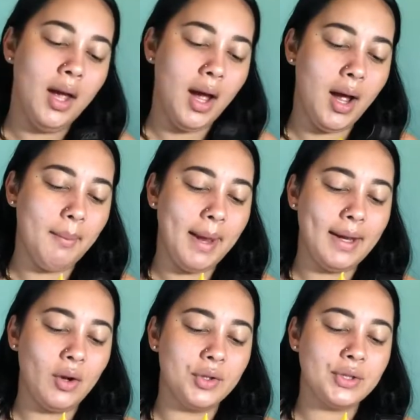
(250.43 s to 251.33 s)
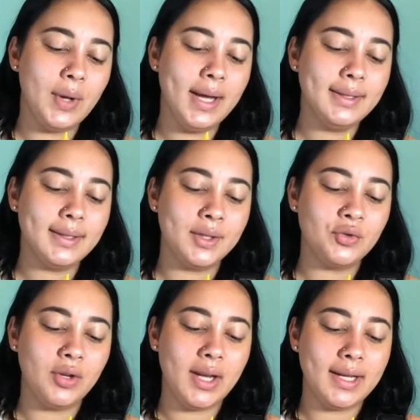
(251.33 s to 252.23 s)
And it also has
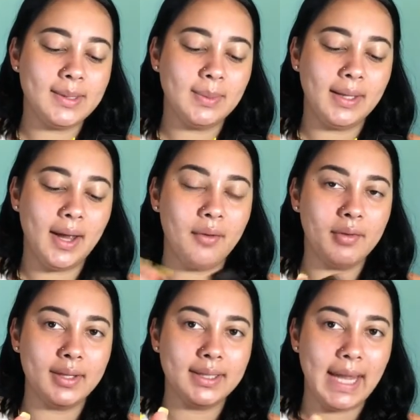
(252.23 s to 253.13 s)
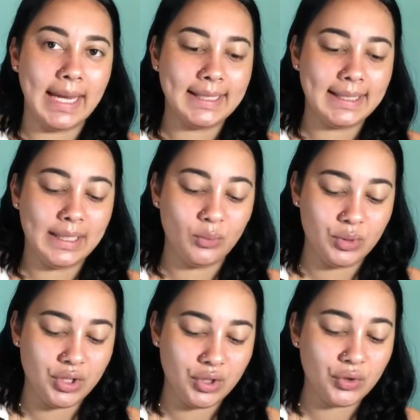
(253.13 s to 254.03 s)
sunscreen SPF 18,
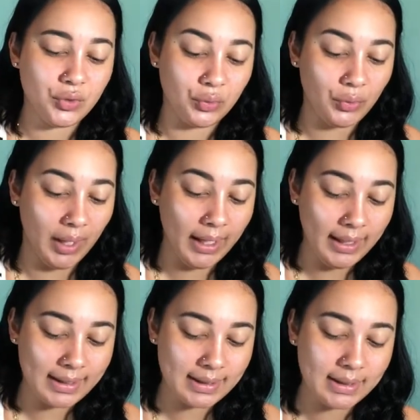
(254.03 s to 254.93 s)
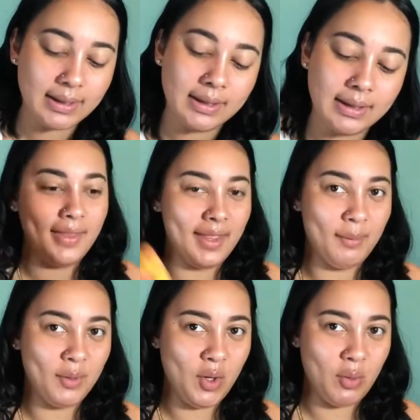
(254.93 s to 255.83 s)
which is great. Then I'm
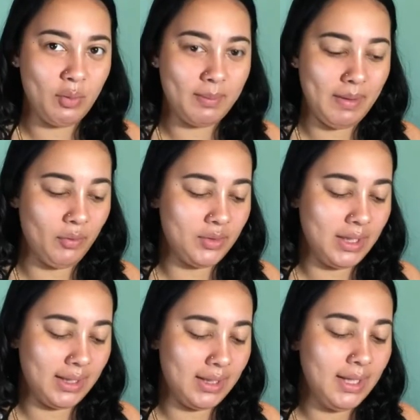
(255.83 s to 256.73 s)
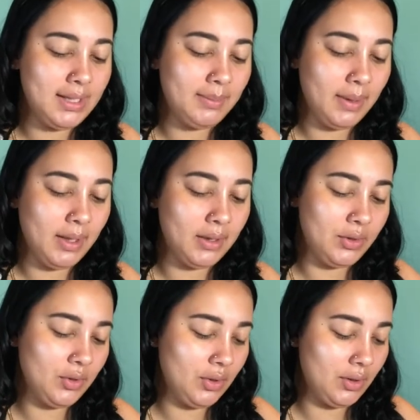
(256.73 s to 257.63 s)
gonna go in with my Real Technique
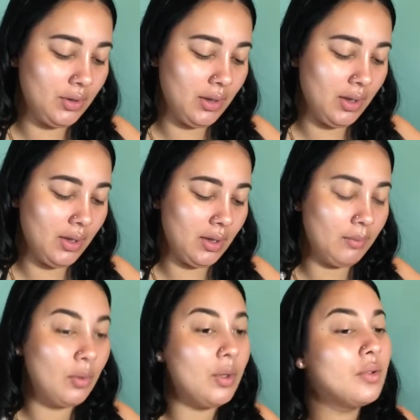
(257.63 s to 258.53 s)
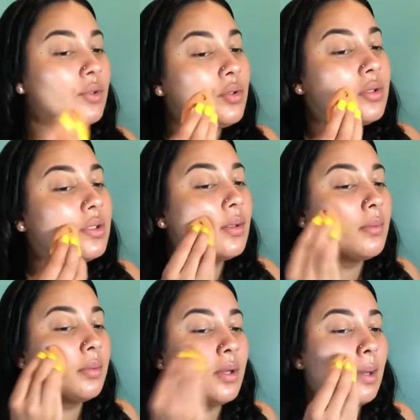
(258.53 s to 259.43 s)
sponge, and I'm going to just
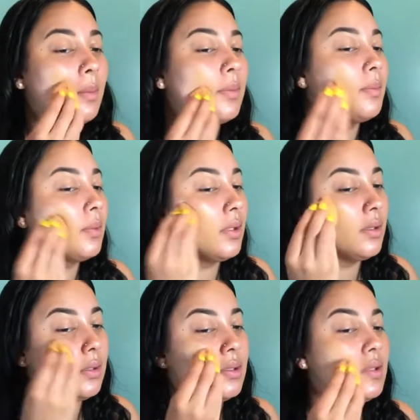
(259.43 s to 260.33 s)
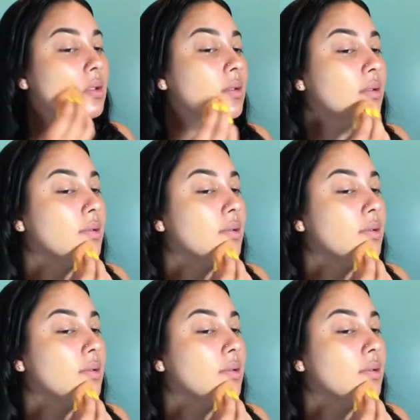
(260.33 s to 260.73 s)
blend this into the